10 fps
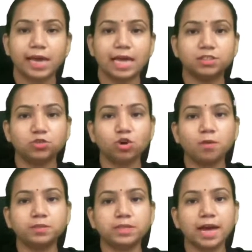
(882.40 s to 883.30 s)

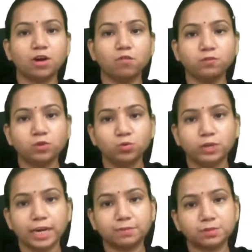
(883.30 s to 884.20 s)
Azeotrops, they are of two
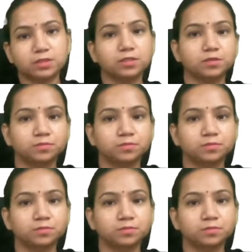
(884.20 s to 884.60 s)
types.